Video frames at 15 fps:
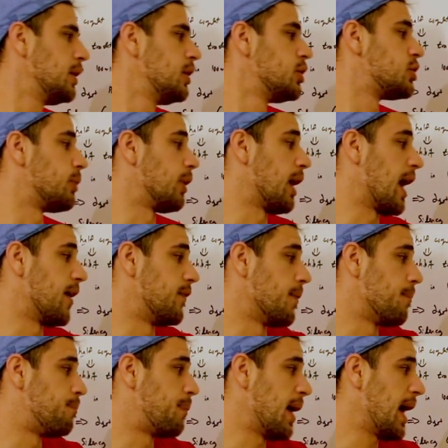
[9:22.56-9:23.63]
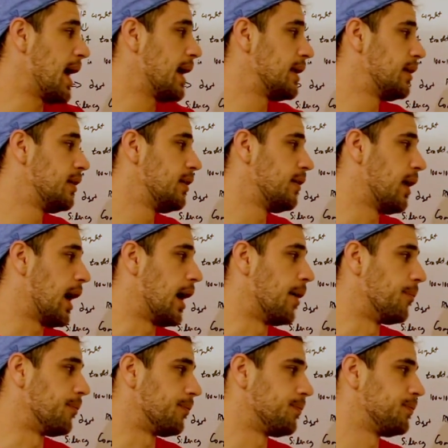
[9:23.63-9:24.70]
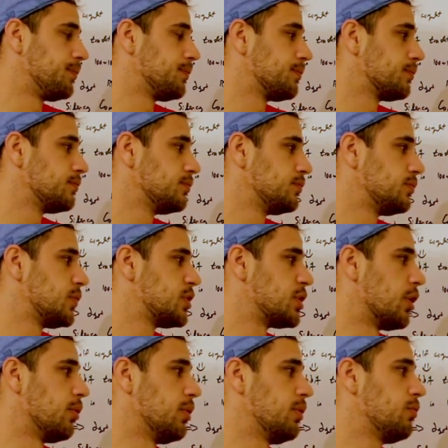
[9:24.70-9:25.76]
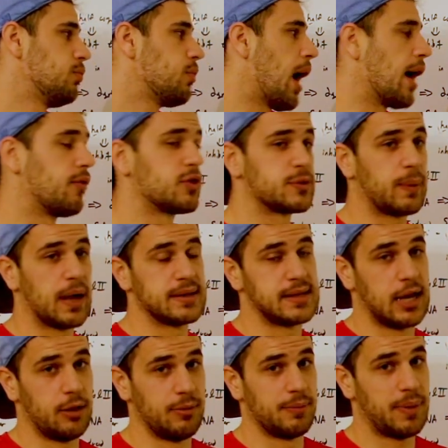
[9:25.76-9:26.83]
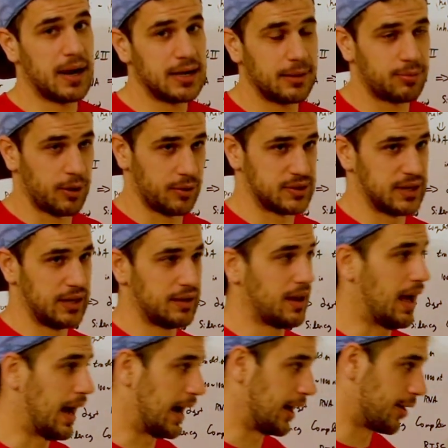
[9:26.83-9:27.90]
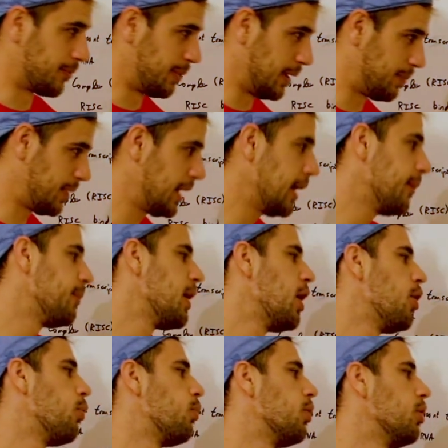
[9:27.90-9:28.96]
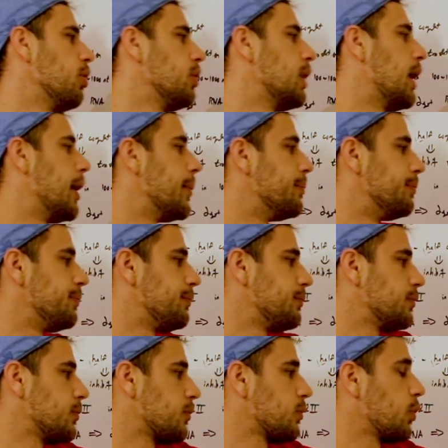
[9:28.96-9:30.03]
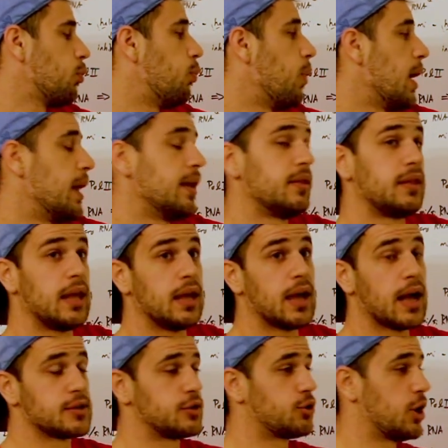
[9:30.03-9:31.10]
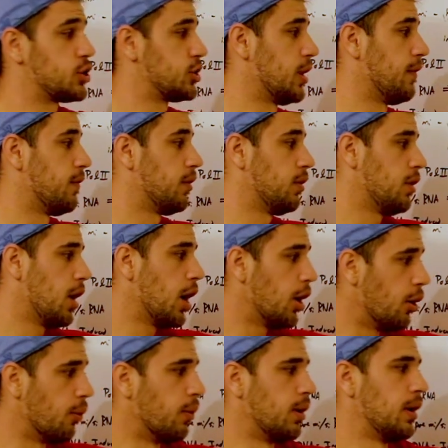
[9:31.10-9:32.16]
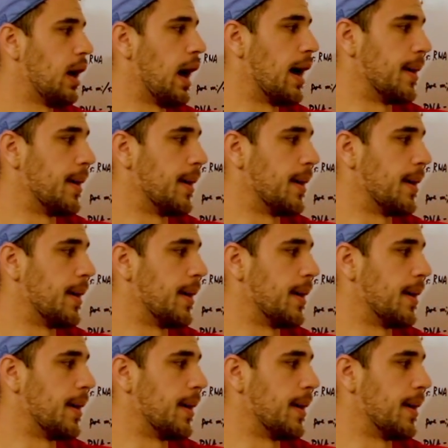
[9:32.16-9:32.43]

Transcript: So when you have bad, so iron response element binding protein, IRBP, will, when the concentration of low